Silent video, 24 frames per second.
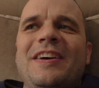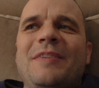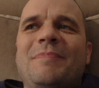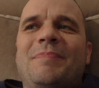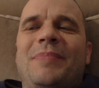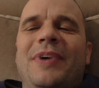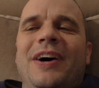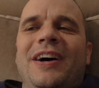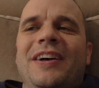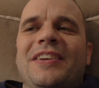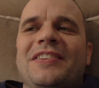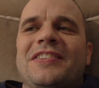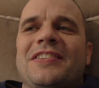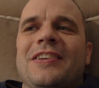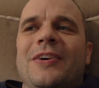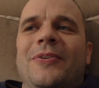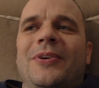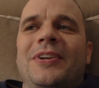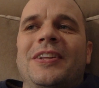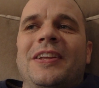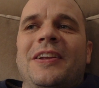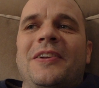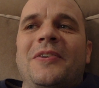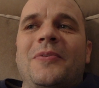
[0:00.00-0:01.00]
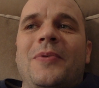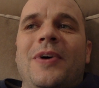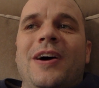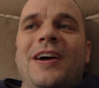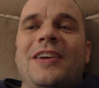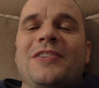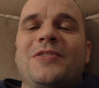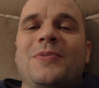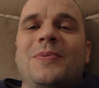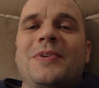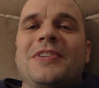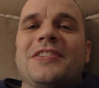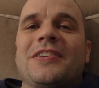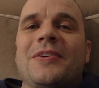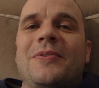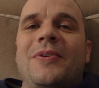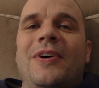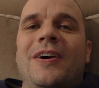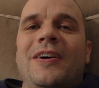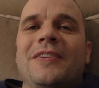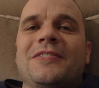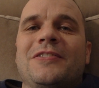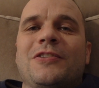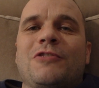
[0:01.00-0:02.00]
But so I don't know why it's always so
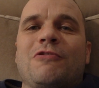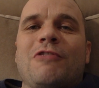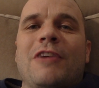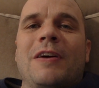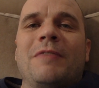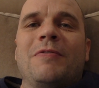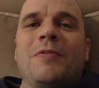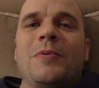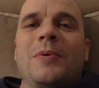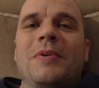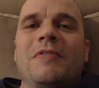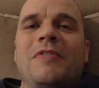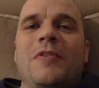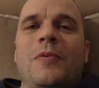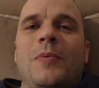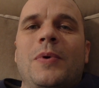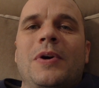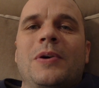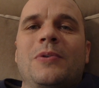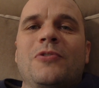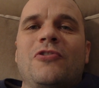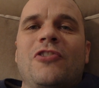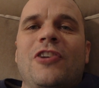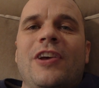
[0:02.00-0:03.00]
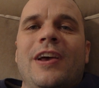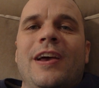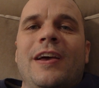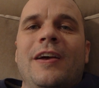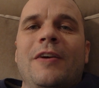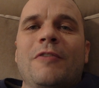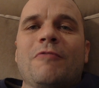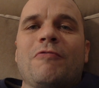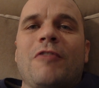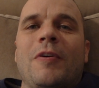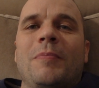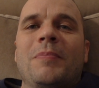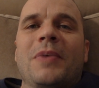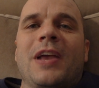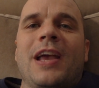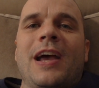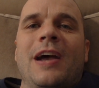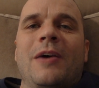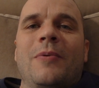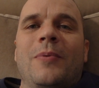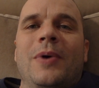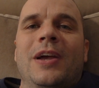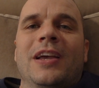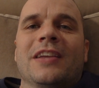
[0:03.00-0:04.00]
hard to travel with a wheelchair from
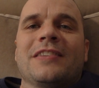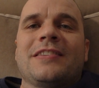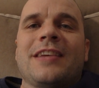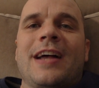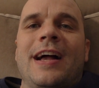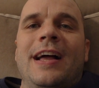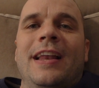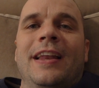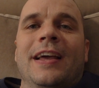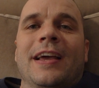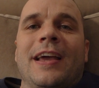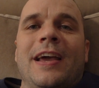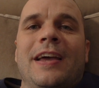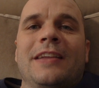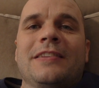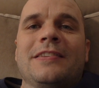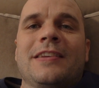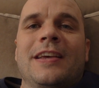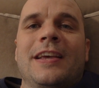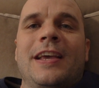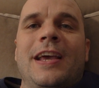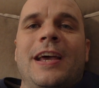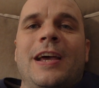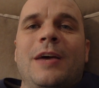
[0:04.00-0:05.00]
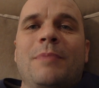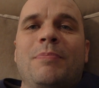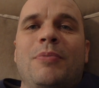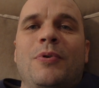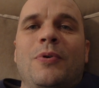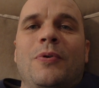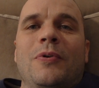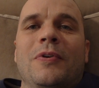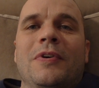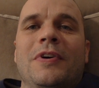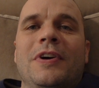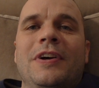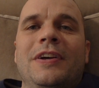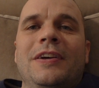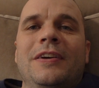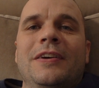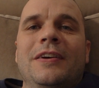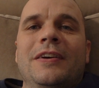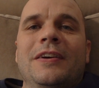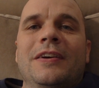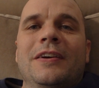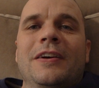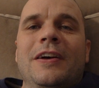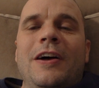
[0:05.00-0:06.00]
Gatwick to Alicante airport.
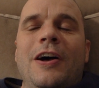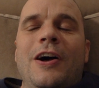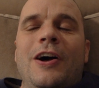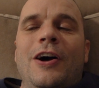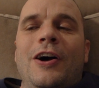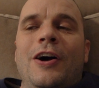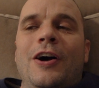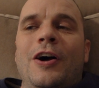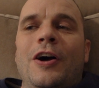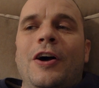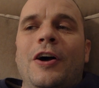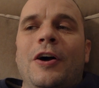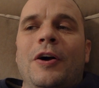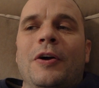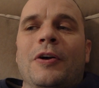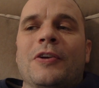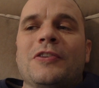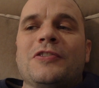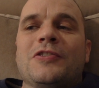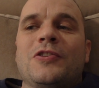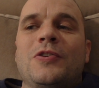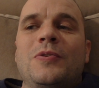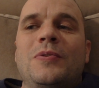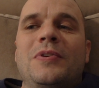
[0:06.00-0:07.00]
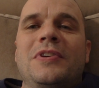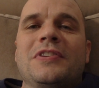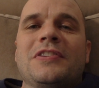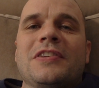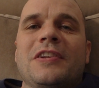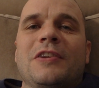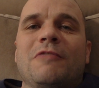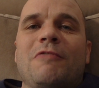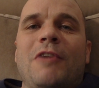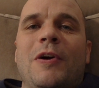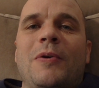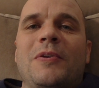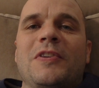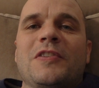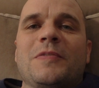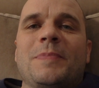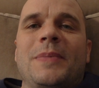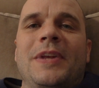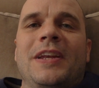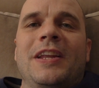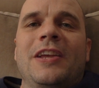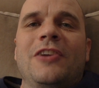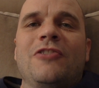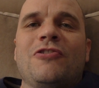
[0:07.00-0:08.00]
Because 2 years in a row there's
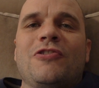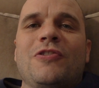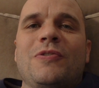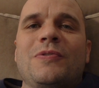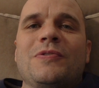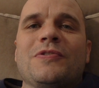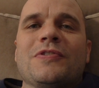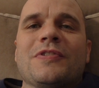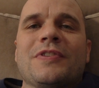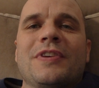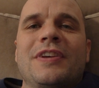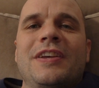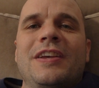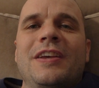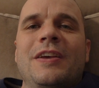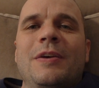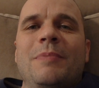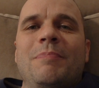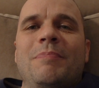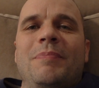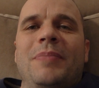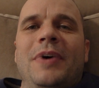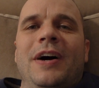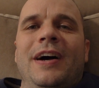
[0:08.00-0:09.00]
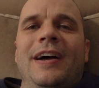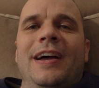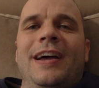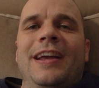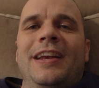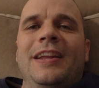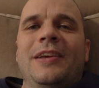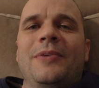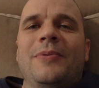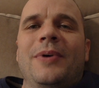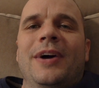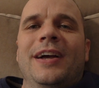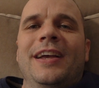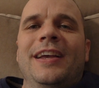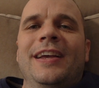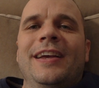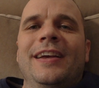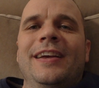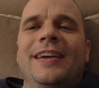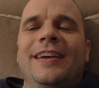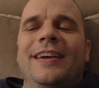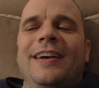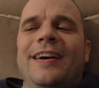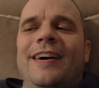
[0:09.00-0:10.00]
been issues. But anyway,
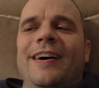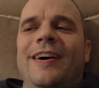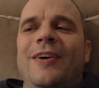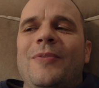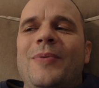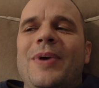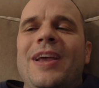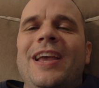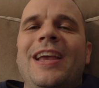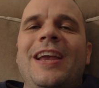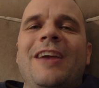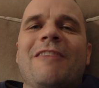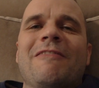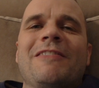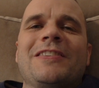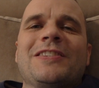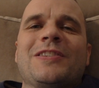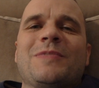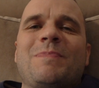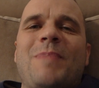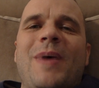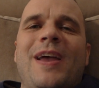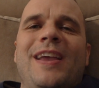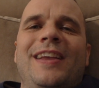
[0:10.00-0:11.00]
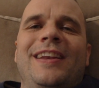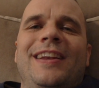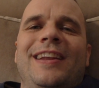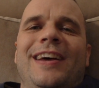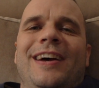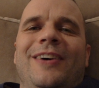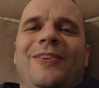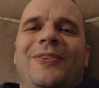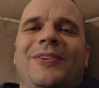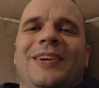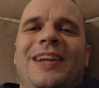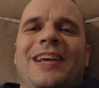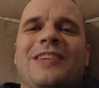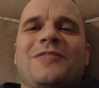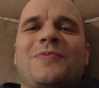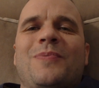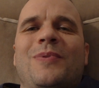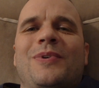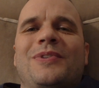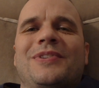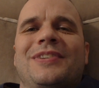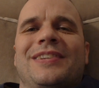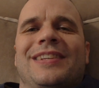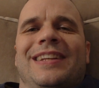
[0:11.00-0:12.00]
we're here in Spain now. That's
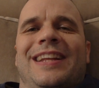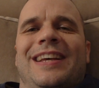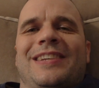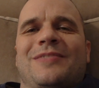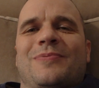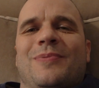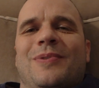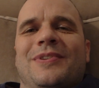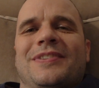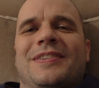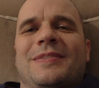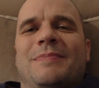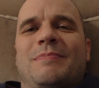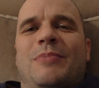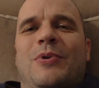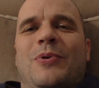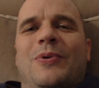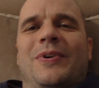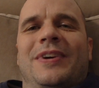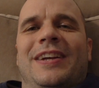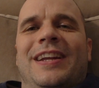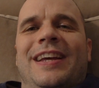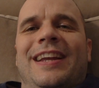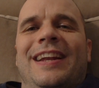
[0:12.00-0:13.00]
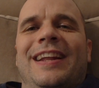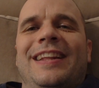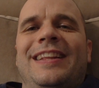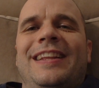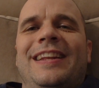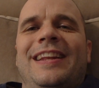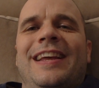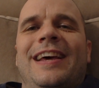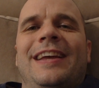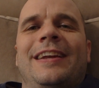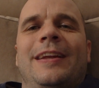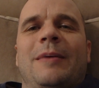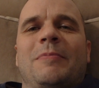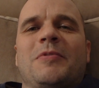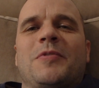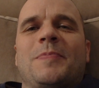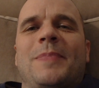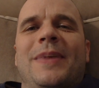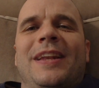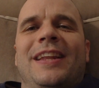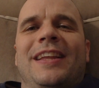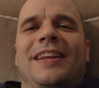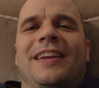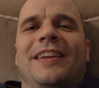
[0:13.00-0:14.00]
what's important. And I didn't end up
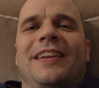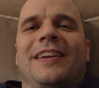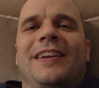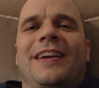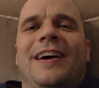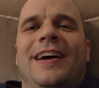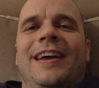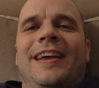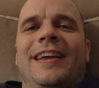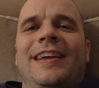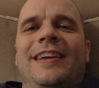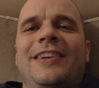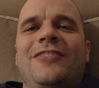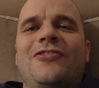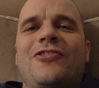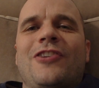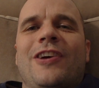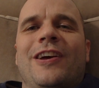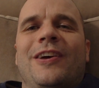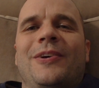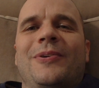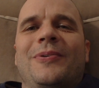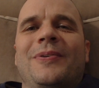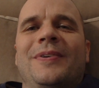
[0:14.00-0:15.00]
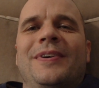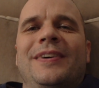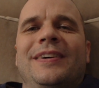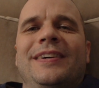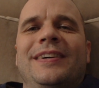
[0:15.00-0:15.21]
spending the night in jail.